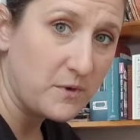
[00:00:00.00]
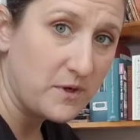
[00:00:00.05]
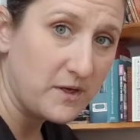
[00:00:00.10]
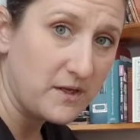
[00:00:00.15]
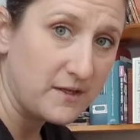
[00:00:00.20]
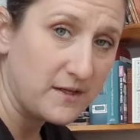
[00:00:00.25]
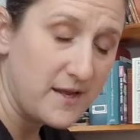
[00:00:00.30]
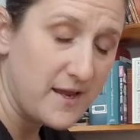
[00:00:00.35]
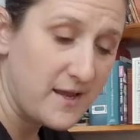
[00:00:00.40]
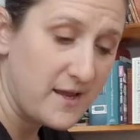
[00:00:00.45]

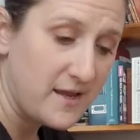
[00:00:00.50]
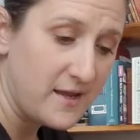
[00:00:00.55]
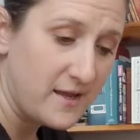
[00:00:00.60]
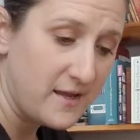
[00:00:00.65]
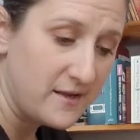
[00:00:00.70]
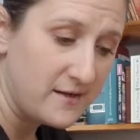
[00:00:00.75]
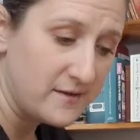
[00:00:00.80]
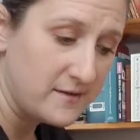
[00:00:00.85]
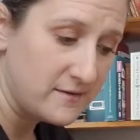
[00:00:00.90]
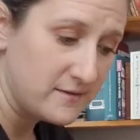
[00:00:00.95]
one
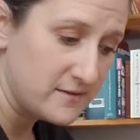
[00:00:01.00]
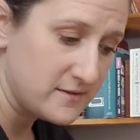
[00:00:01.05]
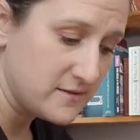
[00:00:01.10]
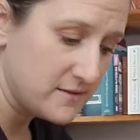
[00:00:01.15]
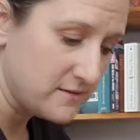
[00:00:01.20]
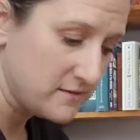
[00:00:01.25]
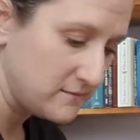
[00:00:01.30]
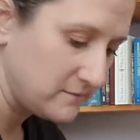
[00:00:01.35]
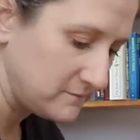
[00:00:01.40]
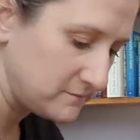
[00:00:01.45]
and
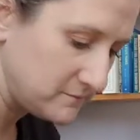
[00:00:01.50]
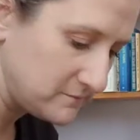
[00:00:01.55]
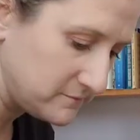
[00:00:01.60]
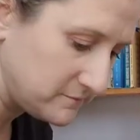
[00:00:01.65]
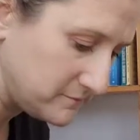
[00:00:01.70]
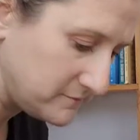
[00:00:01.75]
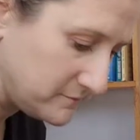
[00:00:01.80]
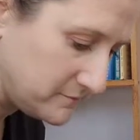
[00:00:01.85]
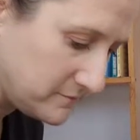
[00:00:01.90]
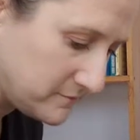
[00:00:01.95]

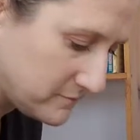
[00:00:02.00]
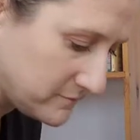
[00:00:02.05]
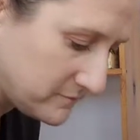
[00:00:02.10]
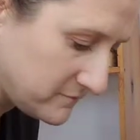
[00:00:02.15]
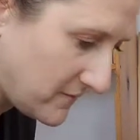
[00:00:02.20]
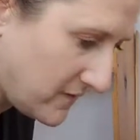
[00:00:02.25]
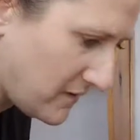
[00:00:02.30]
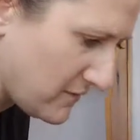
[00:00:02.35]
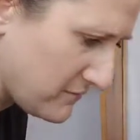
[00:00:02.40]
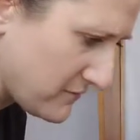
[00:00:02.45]

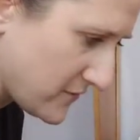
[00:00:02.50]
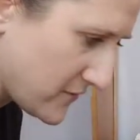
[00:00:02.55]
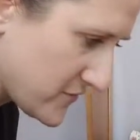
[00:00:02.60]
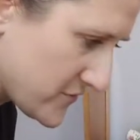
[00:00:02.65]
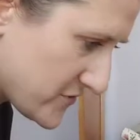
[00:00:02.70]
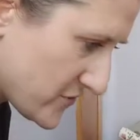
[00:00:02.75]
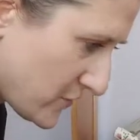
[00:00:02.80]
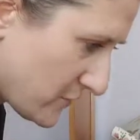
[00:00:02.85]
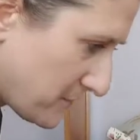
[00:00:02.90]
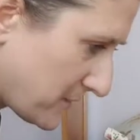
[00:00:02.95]
the
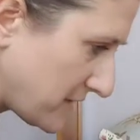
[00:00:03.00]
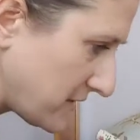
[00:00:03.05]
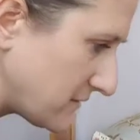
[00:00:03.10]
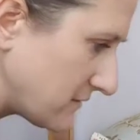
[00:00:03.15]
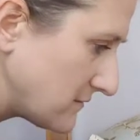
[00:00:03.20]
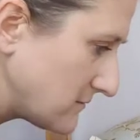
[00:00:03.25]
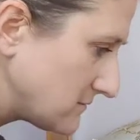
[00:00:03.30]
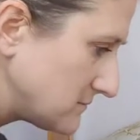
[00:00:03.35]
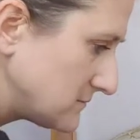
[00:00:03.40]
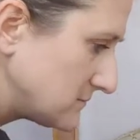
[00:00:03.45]
first
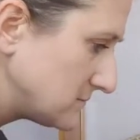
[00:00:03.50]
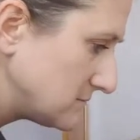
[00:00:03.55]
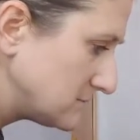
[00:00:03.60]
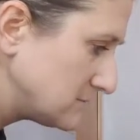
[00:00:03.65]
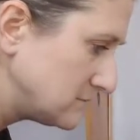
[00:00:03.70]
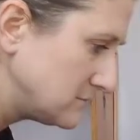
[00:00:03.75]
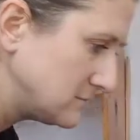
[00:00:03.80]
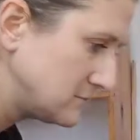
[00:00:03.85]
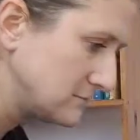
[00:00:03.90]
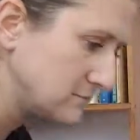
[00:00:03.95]
sermon I